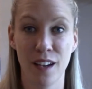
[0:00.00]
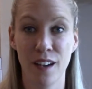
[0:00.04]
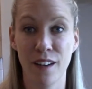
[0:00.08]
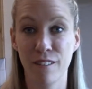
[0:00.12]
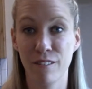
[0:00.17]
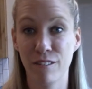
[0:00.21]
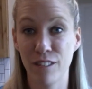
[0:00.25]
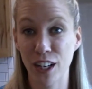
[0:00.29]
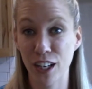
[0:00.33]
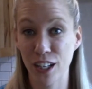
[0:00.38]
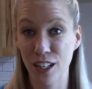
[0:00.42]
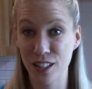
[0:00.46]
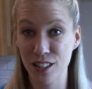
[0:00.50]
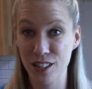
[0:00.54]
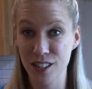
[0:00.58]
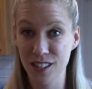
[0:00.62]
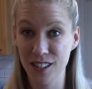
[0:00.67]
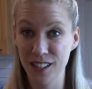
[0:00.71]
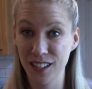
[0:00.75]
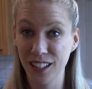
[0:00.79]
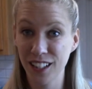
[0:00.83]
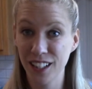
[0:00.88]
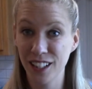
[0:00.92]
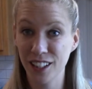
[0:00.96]

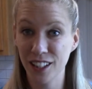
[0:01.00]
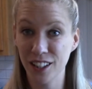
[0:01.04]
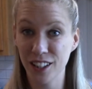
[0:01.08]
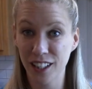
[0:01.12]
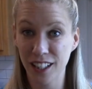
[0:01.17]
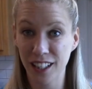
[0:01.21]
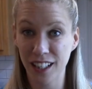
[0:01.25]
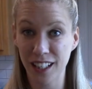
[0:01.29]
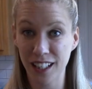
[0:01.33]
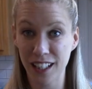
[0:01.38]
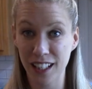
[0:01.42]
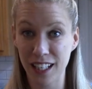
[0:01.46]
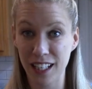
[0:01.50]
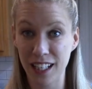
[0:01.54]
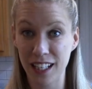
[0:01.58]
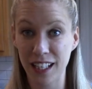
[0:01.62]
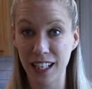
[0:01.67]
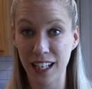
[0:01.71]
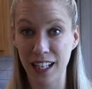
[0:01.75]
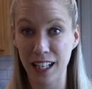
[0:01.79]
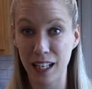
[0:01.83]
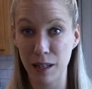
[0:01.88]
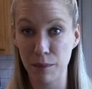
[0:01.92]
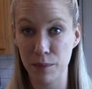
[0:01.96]
First, you're gonna need
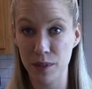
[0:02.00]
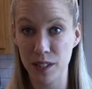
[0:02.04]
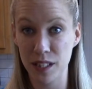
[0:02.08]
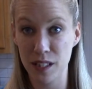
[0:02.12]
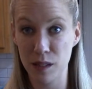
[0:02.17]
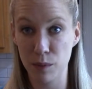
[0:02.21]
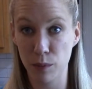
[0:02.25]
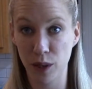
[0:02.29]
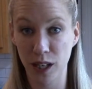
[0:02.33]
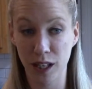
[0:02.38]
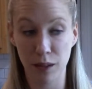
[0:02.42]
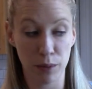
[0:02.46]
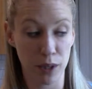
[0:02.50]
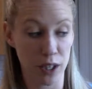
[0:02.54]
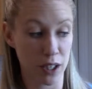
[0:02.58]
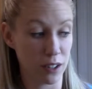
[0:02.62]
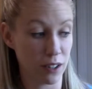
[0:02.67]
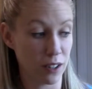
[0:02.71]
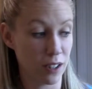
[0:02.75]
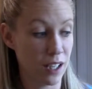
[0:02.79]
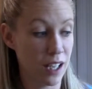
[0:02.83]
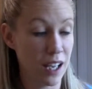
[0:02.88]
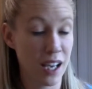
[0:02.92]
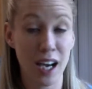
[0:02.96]
an empty spray
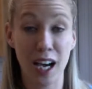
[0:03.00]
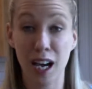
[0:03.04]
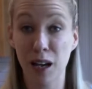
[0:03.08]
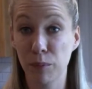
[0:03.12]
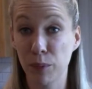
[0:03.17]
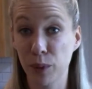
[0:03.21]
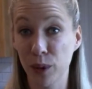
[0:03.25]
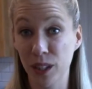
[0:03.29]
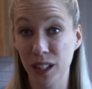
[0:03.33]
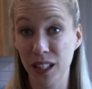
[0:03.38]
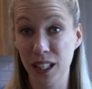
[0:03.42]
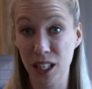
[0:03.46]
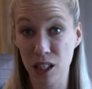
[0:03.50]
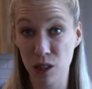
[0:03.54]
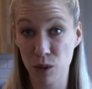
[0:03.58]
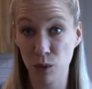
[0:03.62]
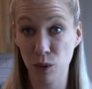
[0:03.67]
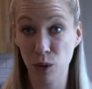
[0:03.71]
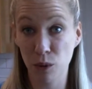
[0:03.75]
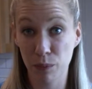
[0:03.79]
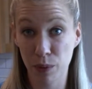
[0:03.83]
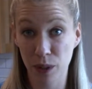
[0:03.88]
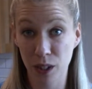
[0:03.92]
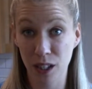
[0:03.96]
bottle. I put
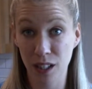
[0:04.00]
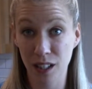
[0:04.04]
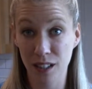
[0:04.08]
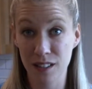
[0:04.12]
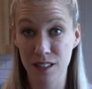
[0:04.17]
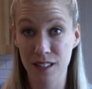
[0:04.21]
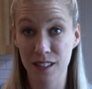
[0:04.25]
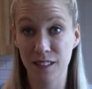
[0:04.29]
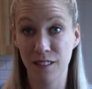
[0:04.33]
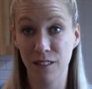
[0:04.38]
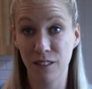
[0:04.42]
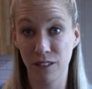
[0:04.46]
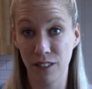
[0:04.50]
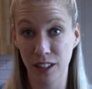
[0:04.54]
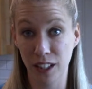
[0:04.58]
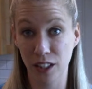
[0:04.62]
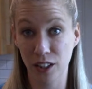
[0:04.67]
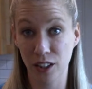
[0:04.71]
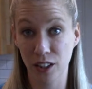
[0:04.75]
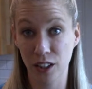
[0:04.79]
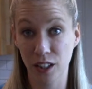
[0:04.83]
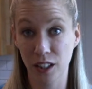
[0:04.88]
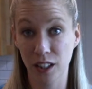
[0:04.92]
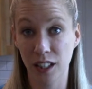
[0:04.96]
equal parts
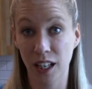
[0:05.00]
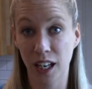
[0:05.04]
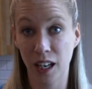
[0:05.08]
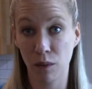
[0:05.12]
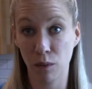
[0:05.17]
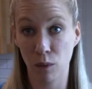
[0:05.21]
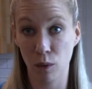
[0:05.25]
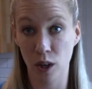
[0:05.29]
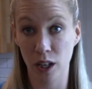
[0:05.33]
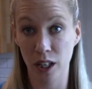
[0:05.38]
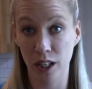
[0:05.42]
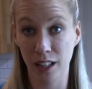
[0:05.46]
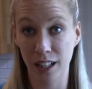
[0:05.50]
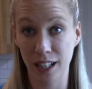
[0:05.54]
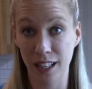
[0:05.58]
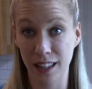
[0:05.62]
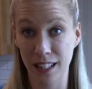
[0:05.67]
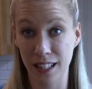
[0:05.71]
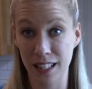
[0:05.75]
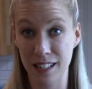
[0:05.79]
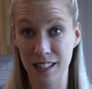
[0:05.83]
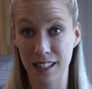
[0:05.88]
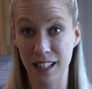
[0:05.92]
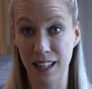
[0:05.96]
vinegar and water in
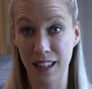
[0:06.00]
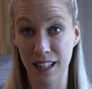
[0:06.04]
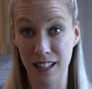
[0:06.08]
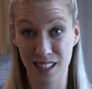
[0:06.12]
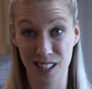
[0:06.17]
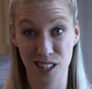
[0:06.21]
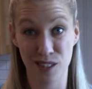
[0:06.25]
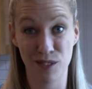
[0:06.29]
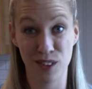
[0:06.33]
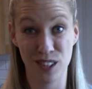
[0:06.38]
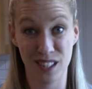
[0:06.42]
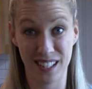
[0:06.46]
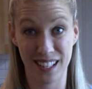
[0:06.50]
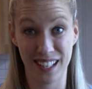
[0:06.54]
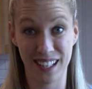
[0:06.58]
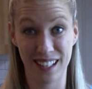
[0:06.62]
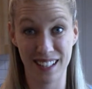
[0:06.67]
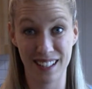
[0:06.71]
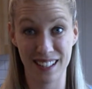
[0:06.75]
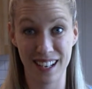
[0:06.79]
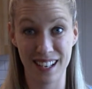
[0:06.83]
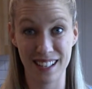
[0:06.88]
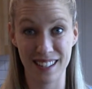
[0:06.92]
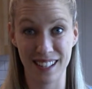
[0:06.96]
this, and this is for
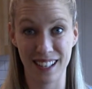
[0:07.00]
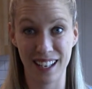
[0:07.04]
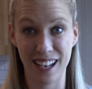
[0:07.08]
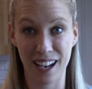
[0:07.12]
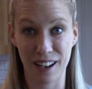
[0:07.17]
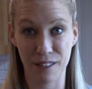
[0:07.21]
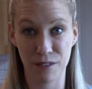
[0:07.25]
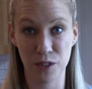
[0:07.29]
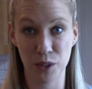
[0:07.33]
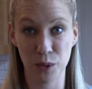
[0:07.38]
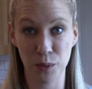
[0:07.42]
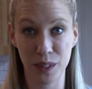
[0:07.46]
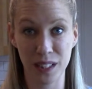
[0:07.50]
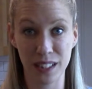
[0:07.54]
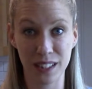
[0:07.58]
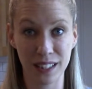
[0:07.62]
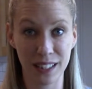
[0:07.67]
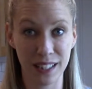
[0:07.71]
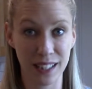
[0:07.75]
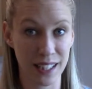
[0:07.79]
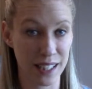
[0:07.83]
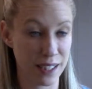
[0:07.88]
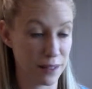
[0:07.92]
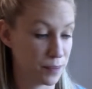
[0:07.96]
sanitizing after we
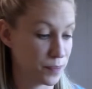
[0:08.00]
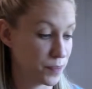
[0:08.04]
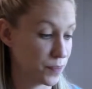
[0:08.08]
clean it.